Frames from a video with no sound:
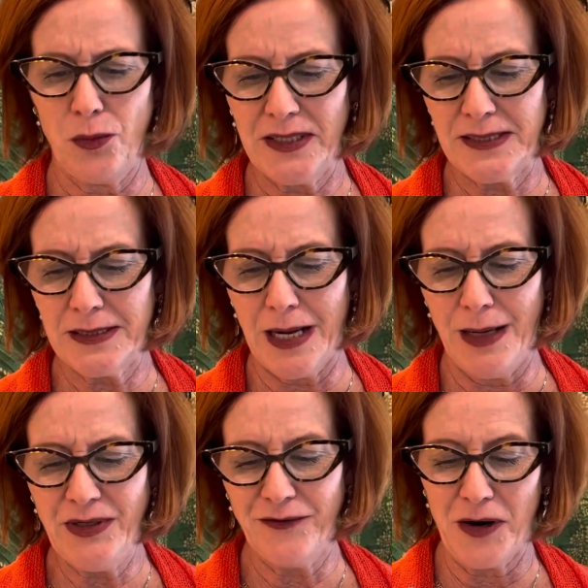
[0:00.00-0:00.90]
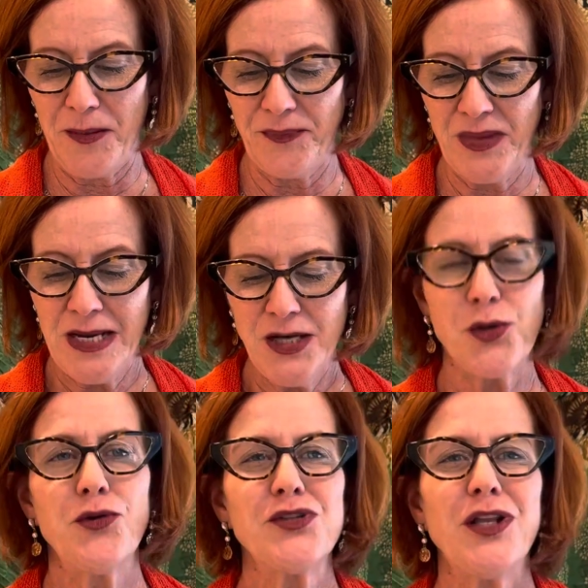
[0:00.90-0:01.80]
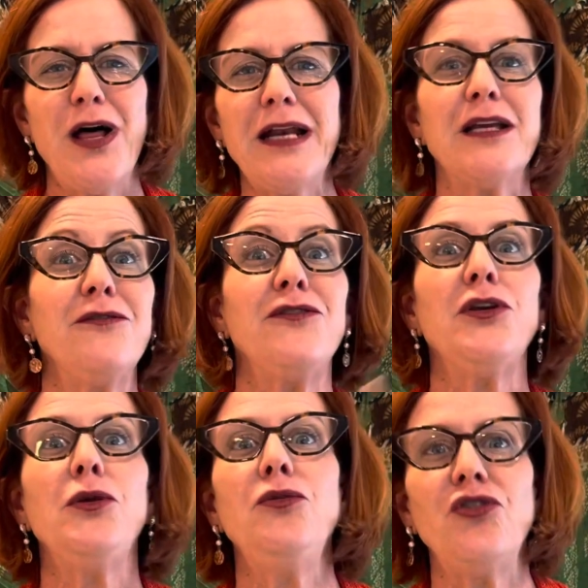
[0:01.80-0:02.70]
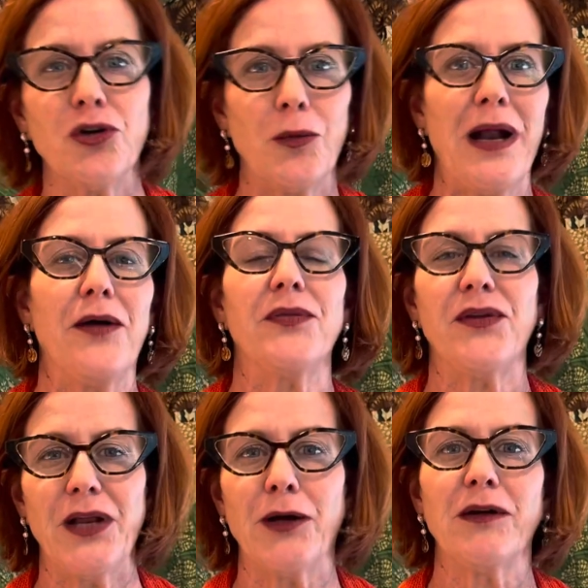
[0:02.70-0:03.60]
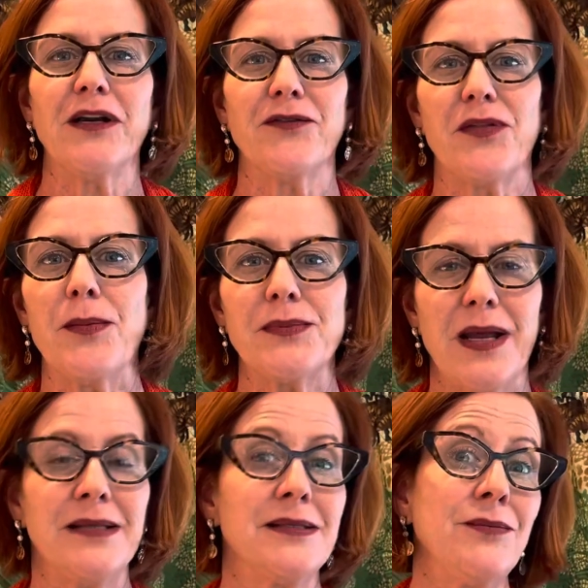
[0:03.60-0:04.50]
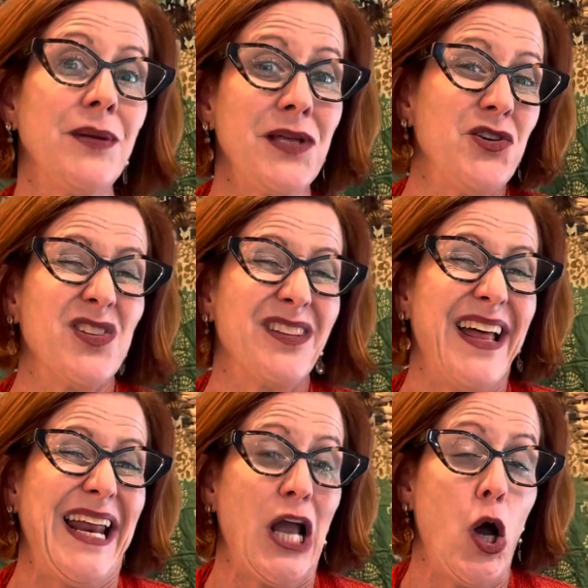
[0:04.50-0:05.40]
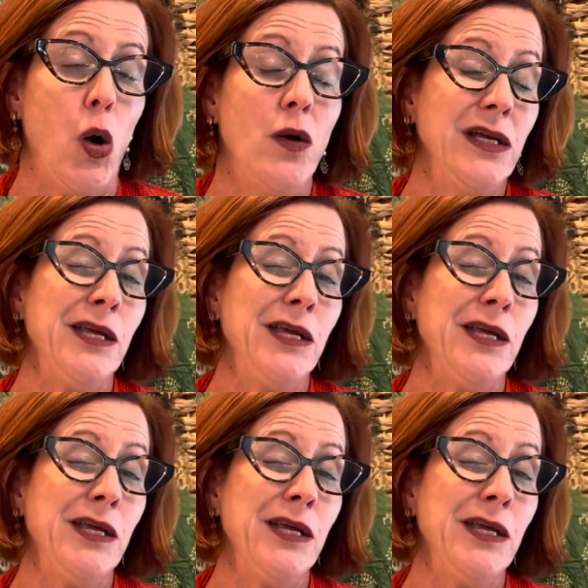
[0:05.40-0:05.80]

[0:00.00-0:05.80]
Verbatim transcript: what is this coming from so there's a lot of confusion around this area for them and sometimes they just let it go